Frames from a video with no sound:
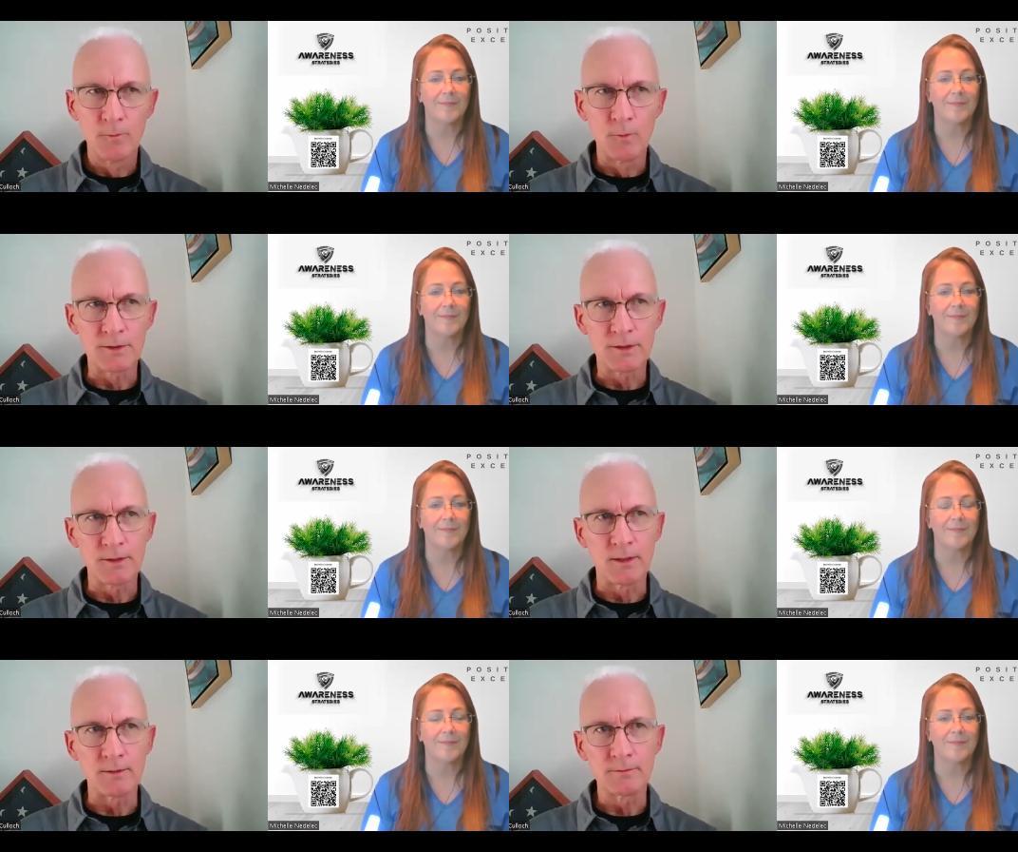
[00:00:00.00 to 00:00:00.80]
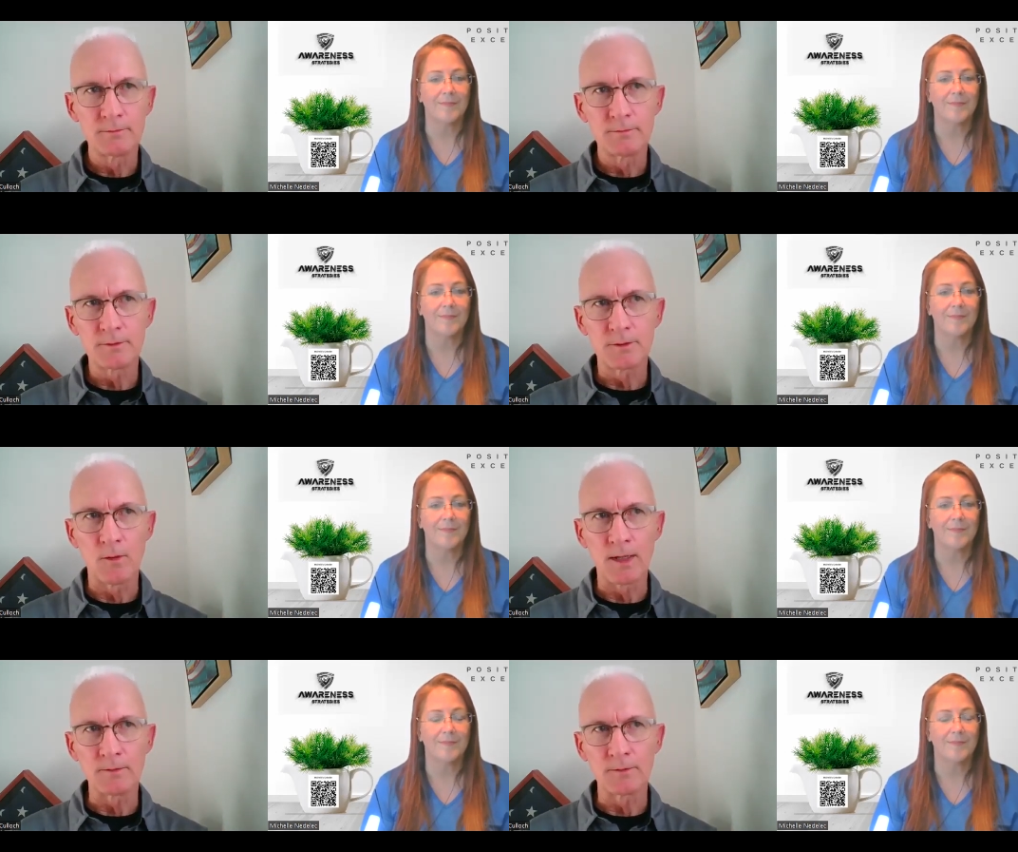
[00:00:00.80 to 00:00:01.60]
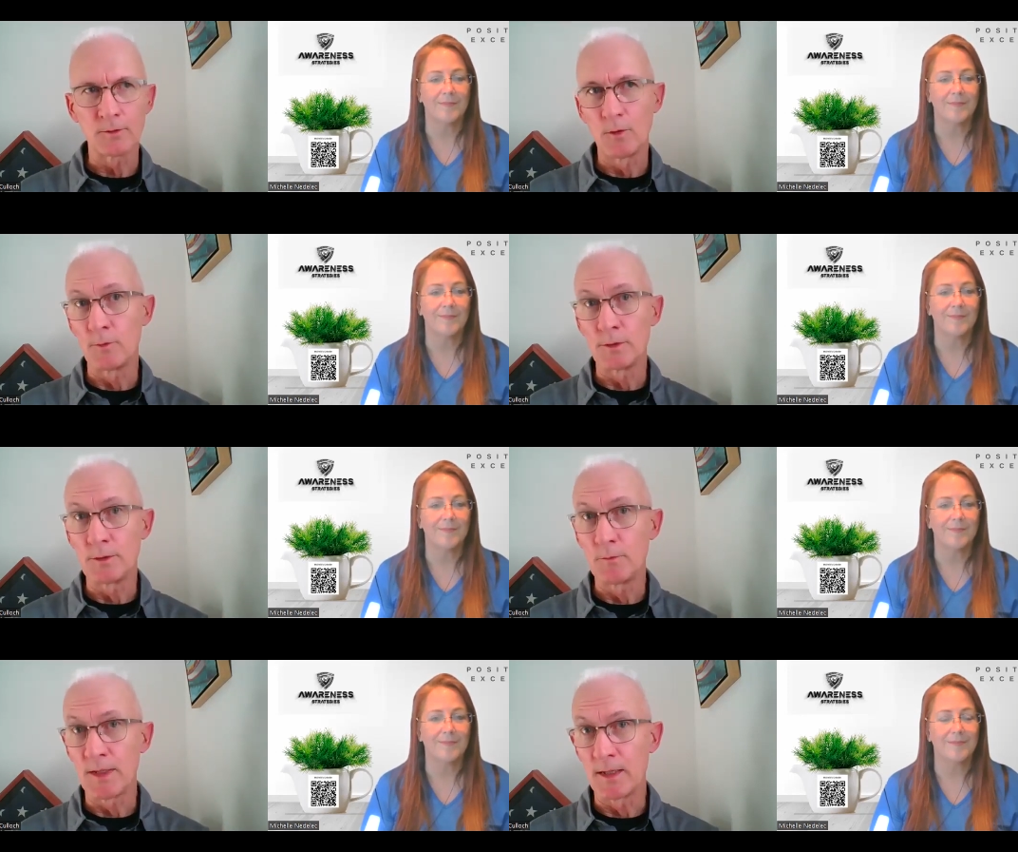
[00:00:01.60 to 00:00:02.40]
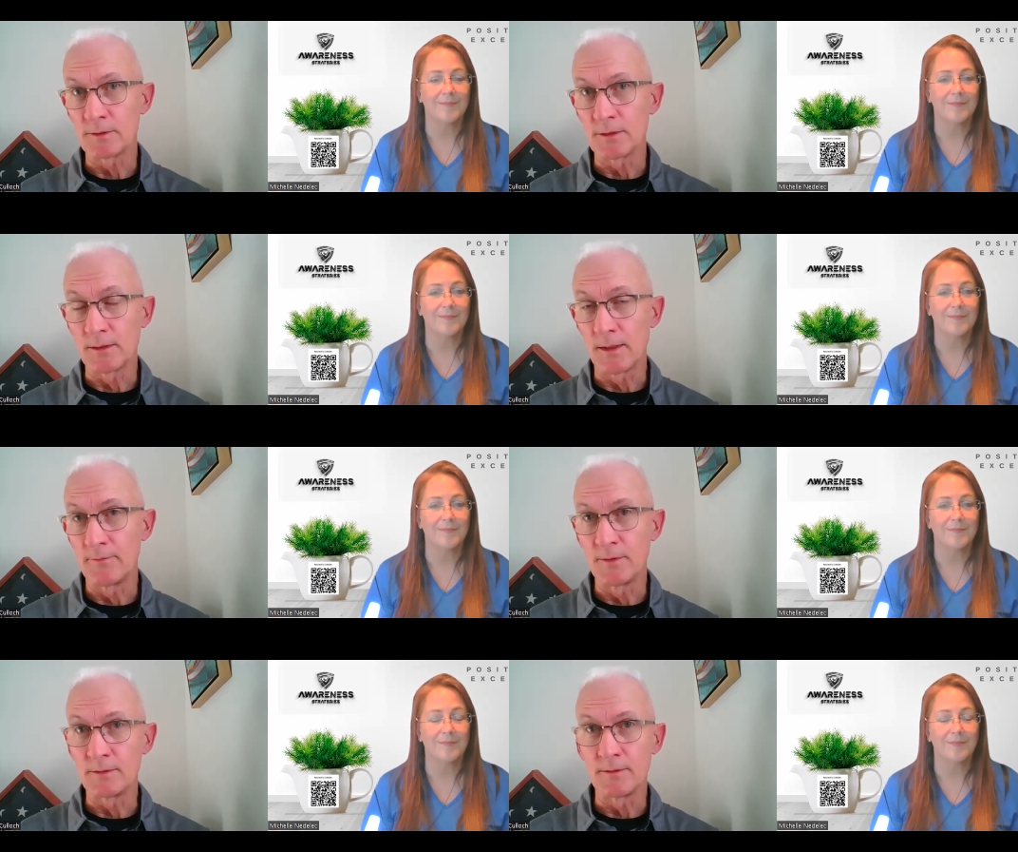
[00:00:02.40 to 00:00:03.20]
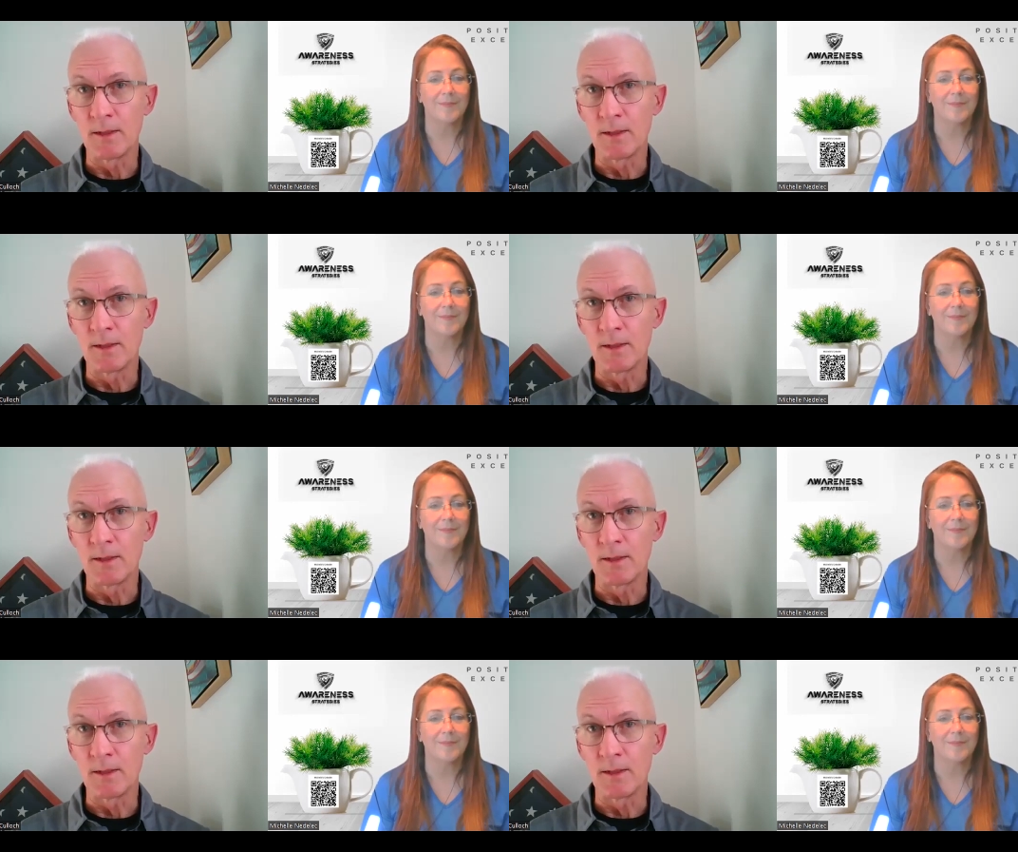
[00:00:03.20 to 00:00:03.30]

Speaker 1: which uh, So I took over in two thousand eleven.